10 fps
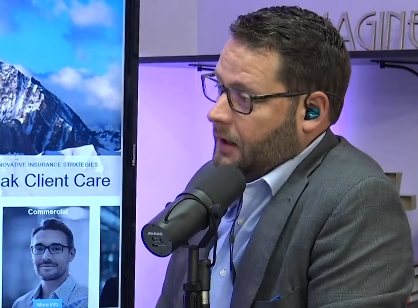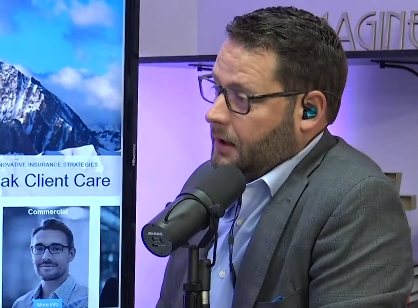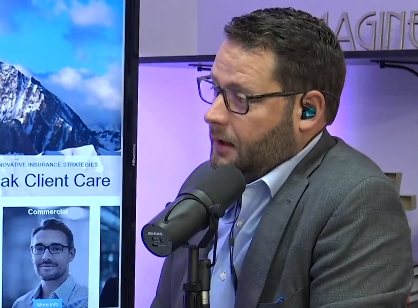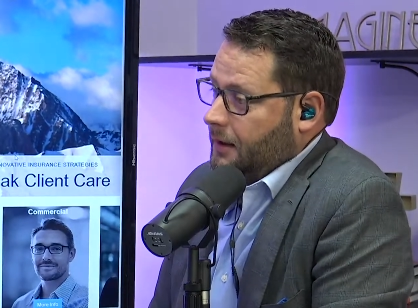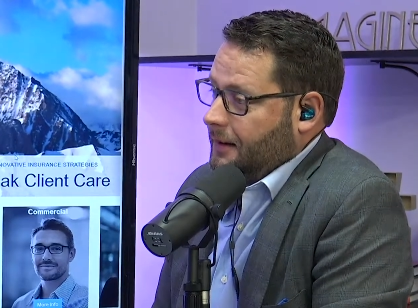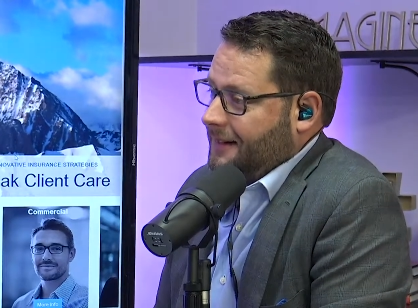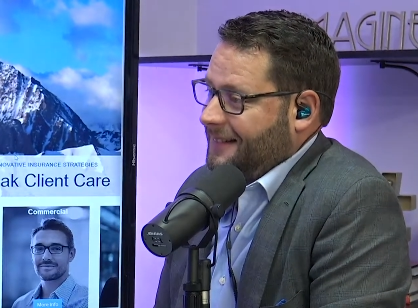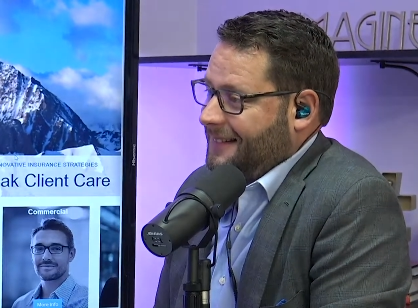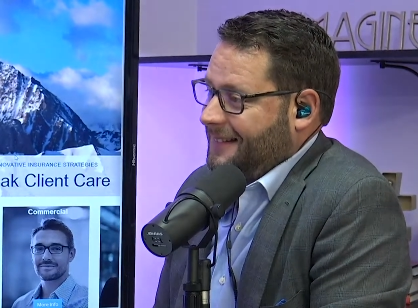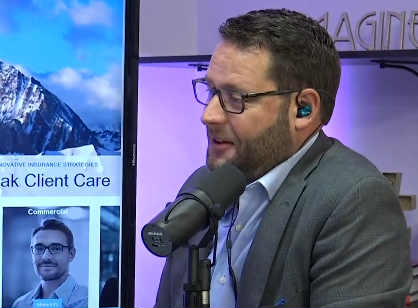Speaker 1: Awesome.
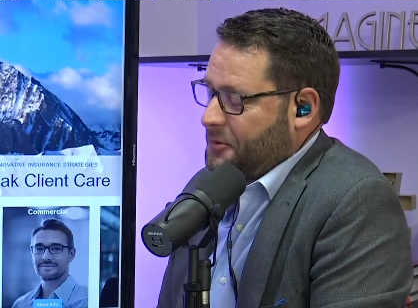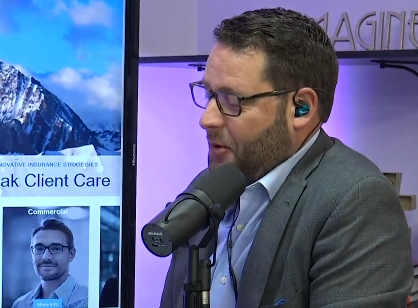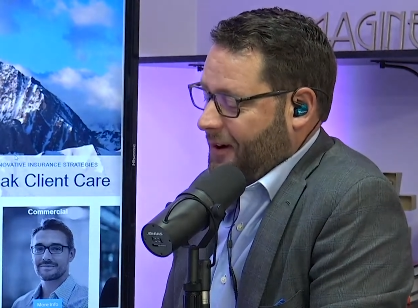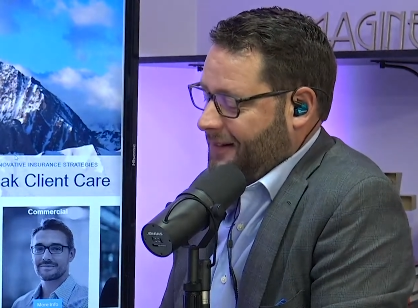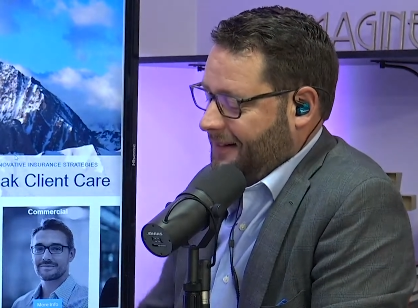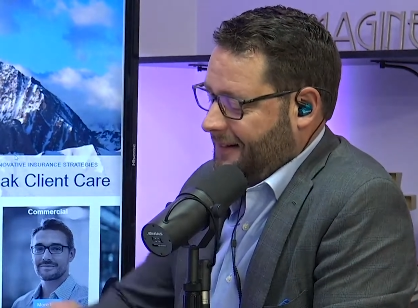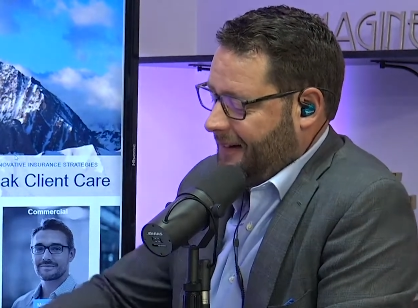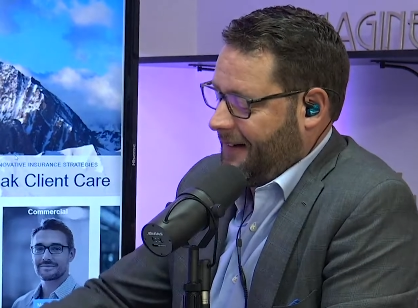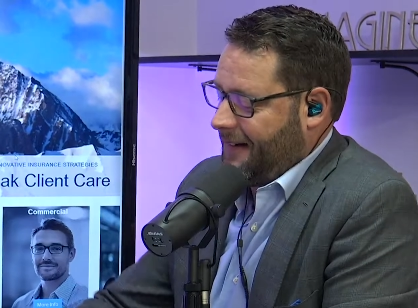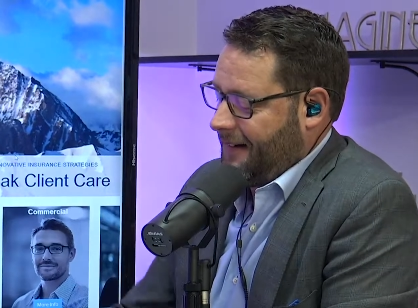This morning,
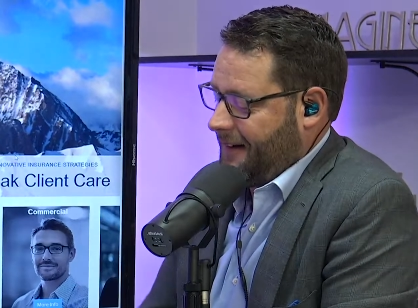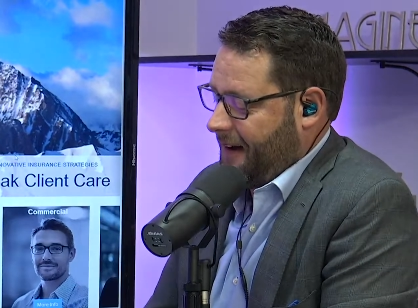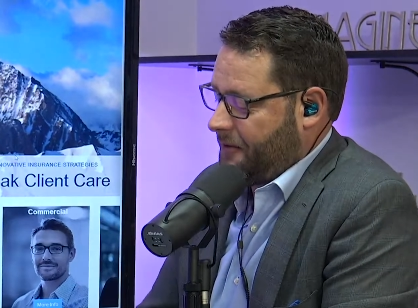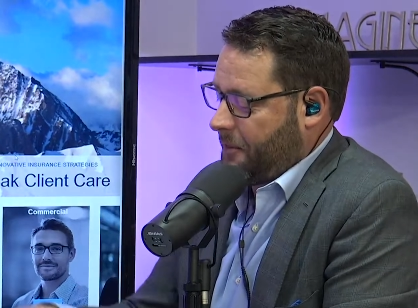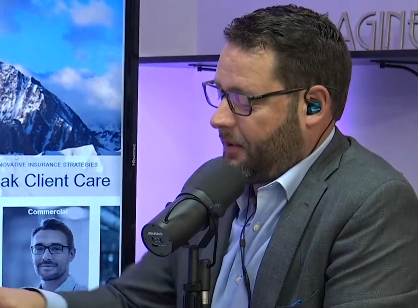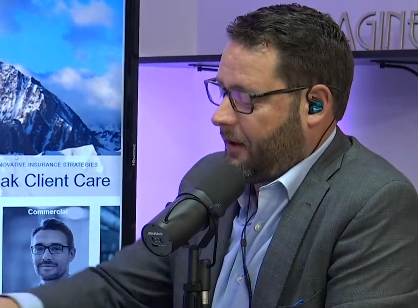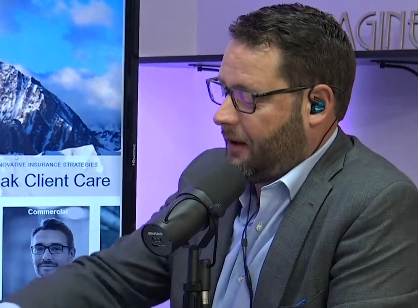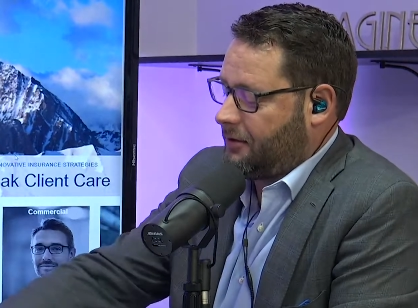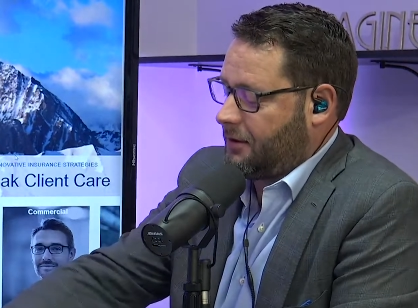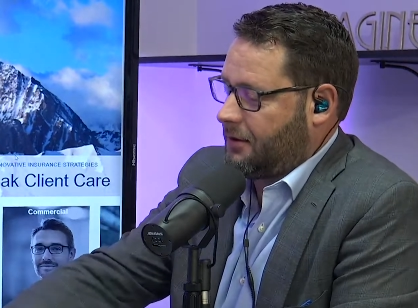uh, have the
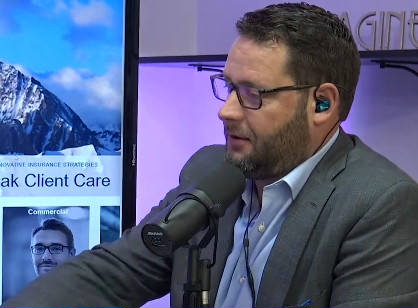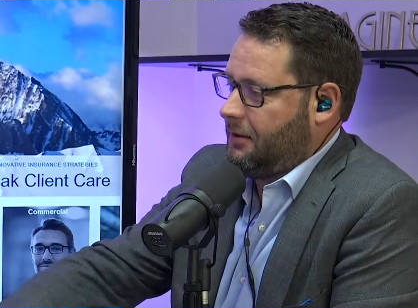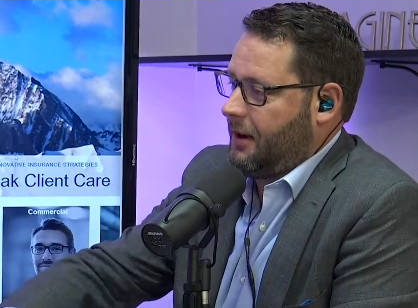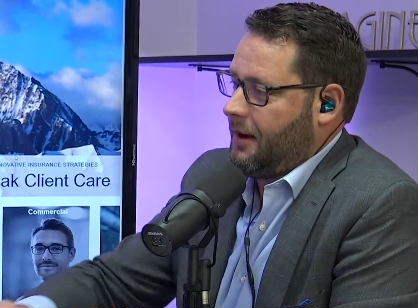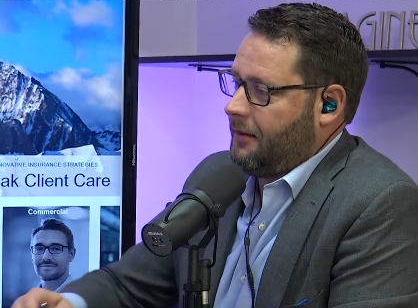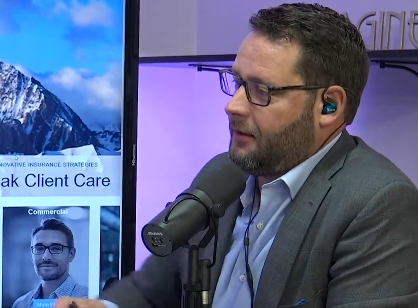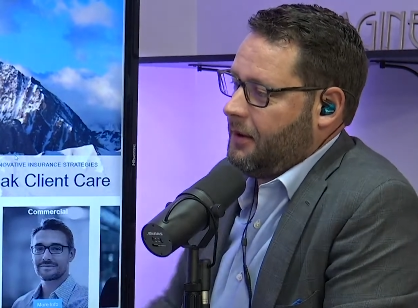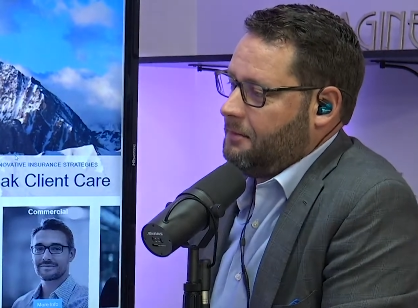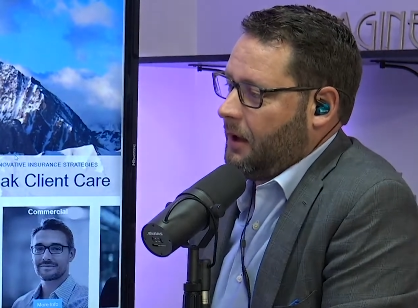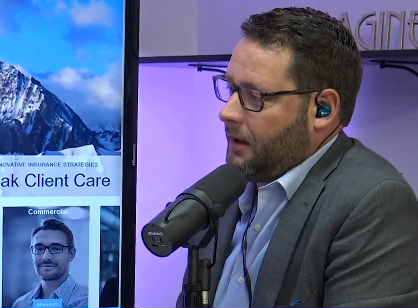pleasure to
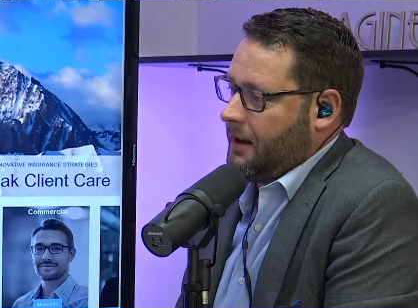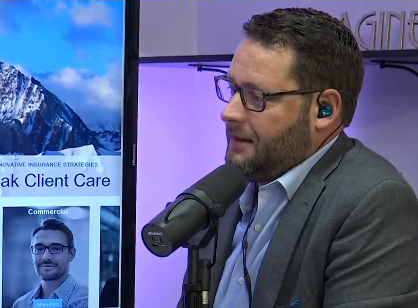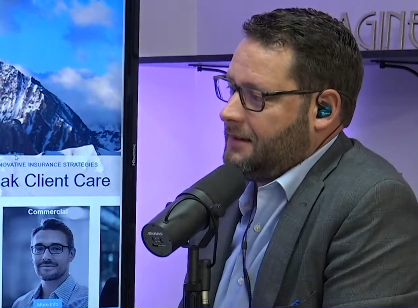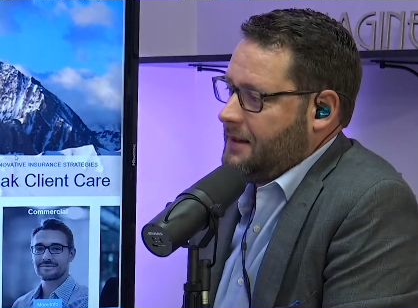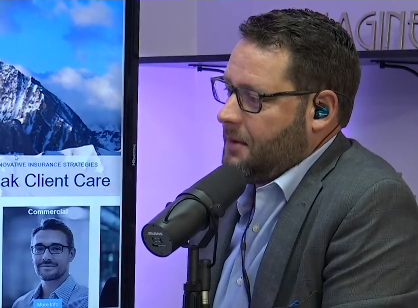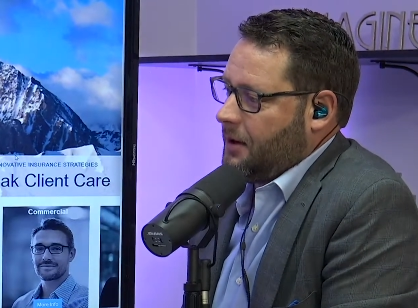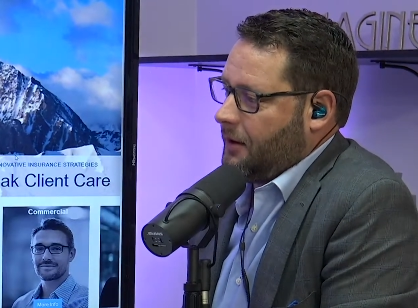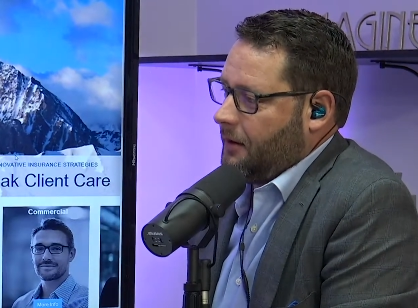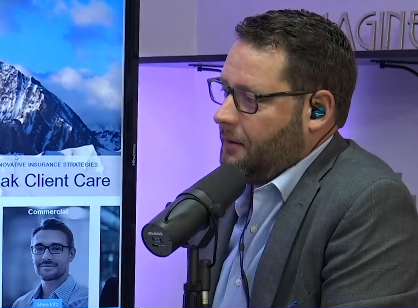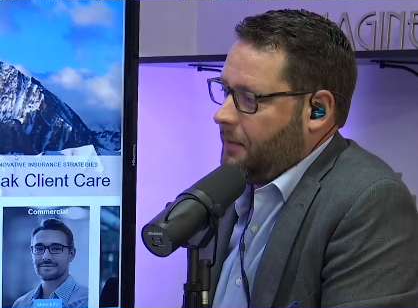have Melanie Zeman
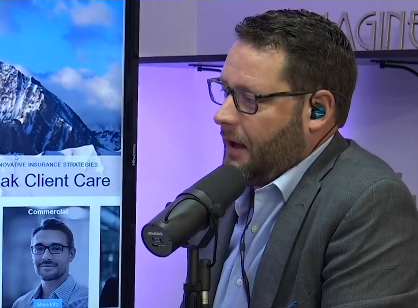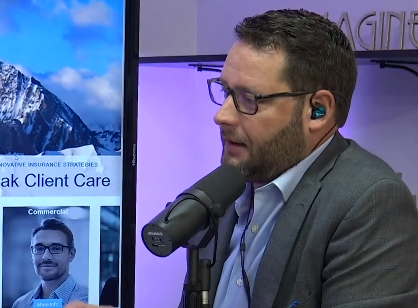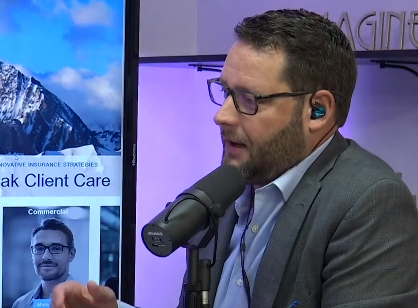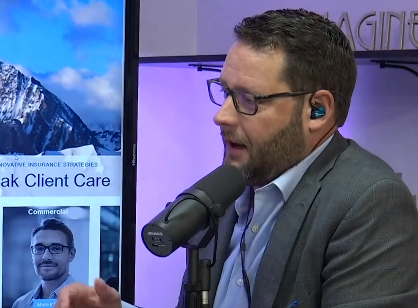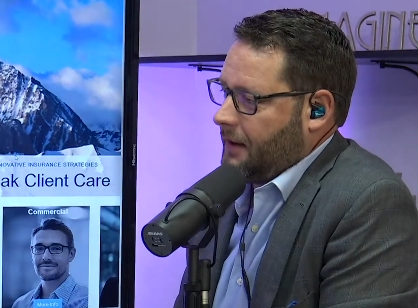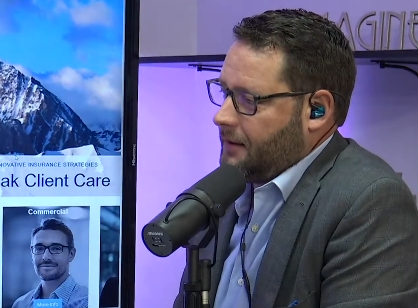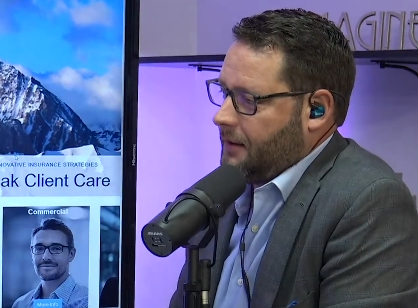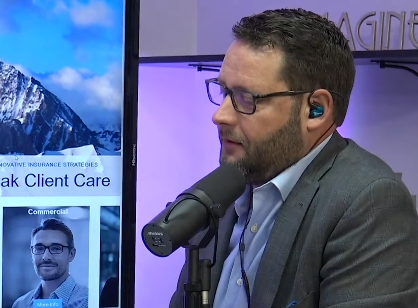on the podcast.